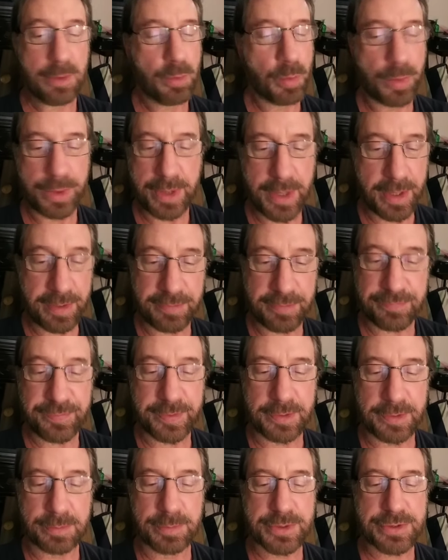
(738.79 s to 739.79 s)
We're not
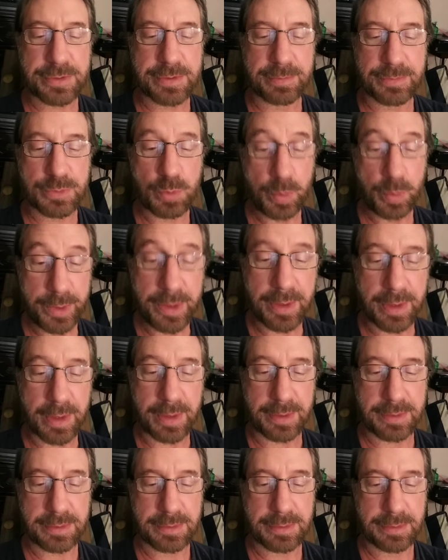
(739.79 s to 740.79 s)
failed Muslims. We are
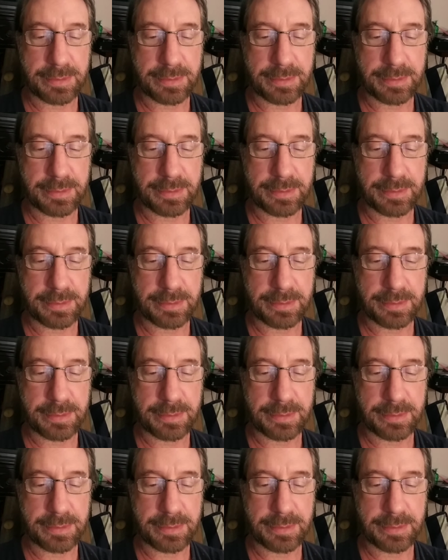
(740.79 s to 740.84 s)
not,